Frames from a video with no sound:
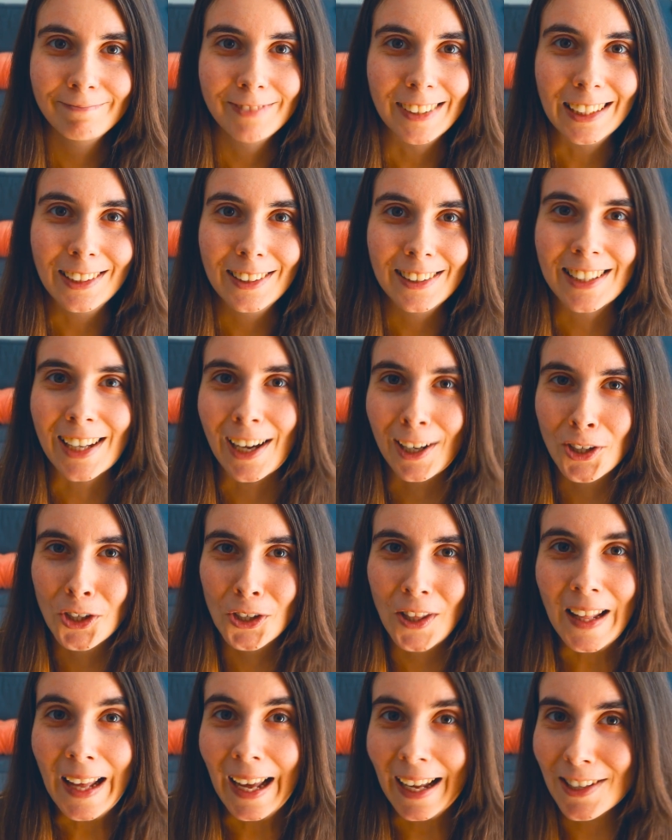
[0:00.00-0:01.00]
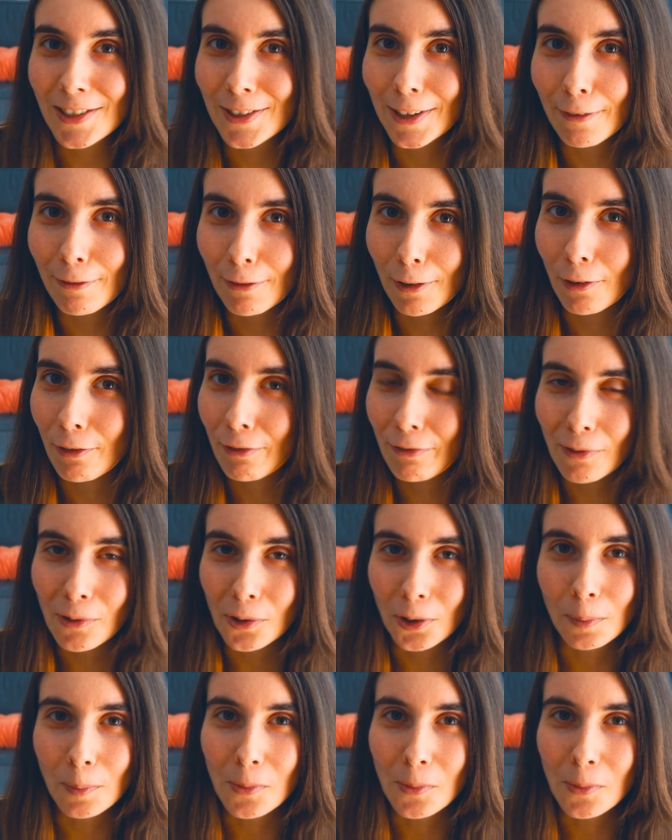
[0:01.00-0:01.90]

didn't touch the engine for 4